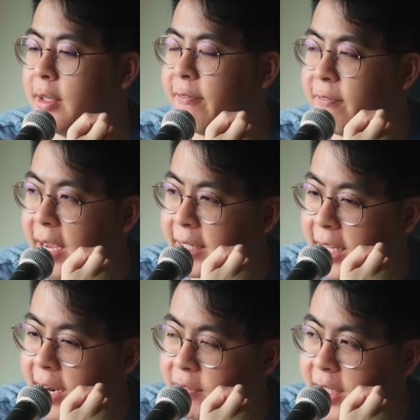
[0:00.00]
fact
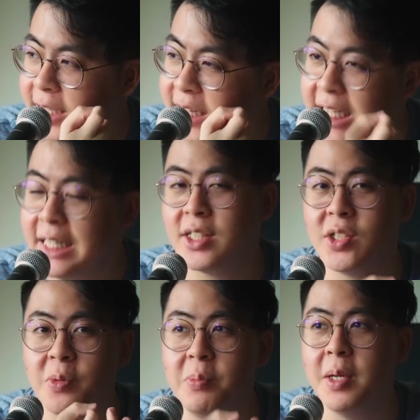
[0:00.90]
that everything needs
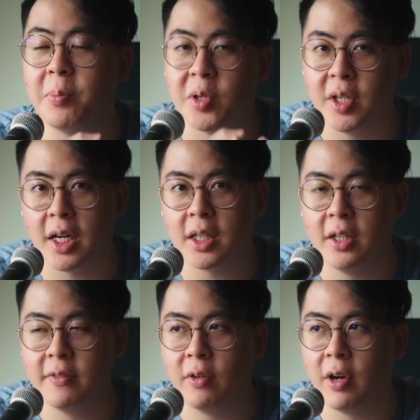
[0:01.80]
to be
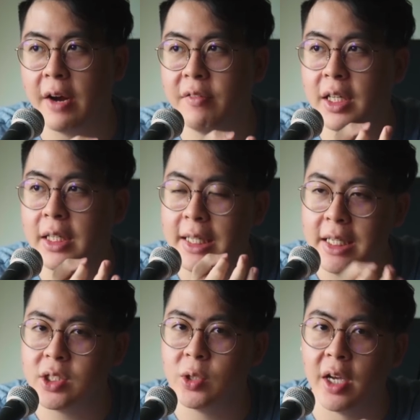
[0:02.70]
productive or everything
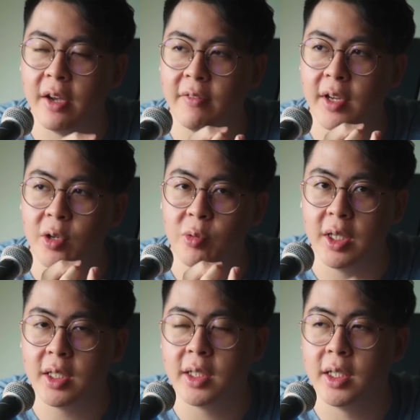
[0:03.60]
needs to have a
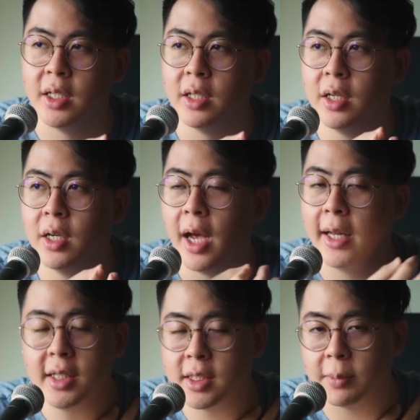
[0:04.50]
return.
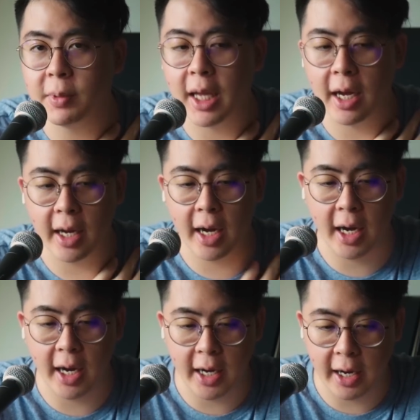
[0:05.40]
And this is something
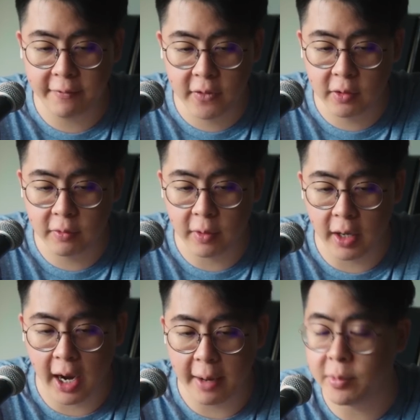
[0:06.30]
I feel
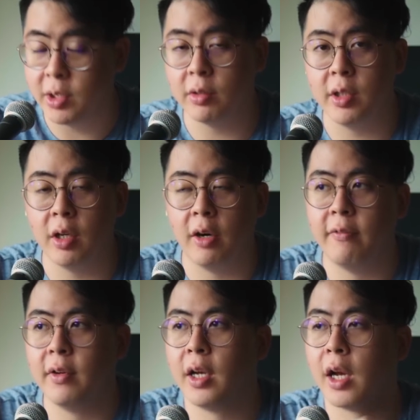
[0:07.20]
I'm guilty
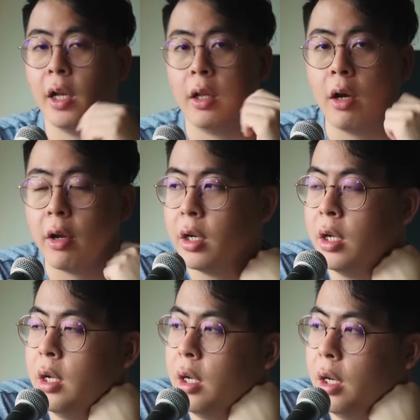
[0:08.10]
of like a lot.
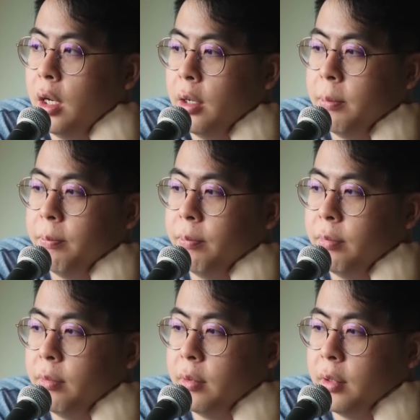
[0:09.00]

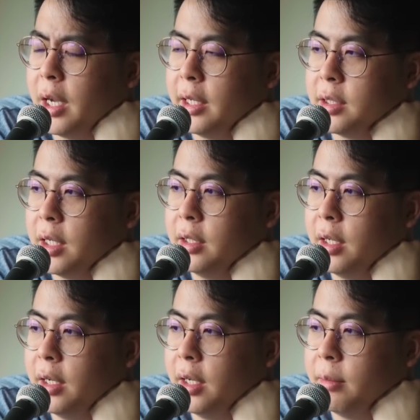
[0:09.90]

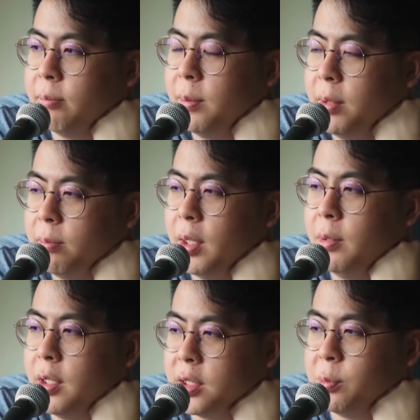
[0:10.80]

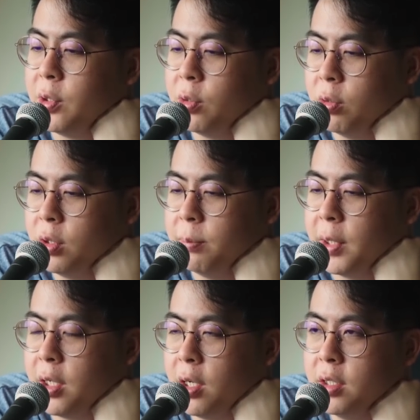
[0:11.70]
maybe as we grow older,
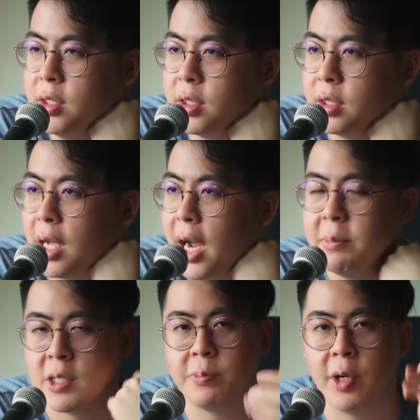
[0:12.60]
because
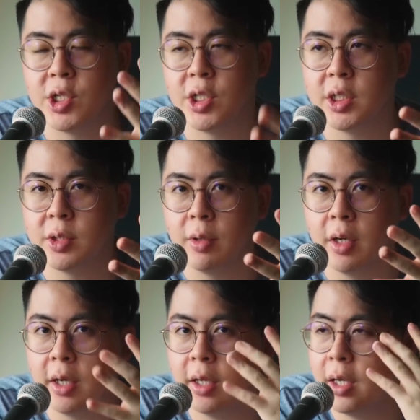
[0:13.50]
time is precious,
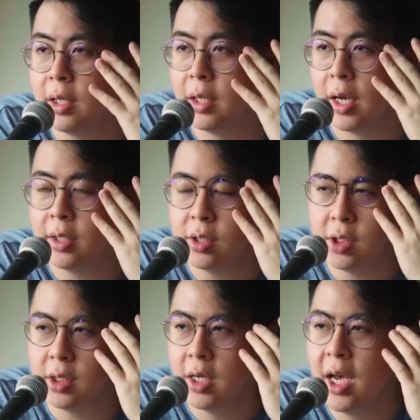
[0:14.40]
right? And the
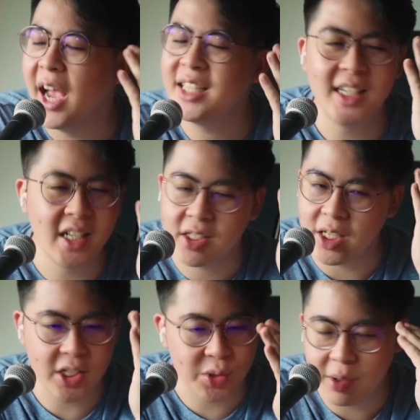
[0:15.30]
energy, actually,
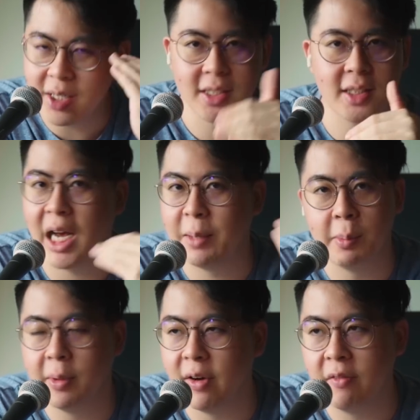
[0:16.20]
it's really just time
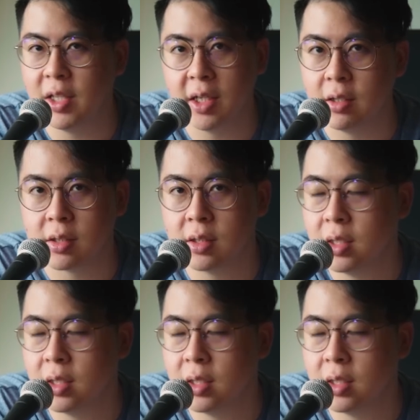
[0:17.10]
above everything else.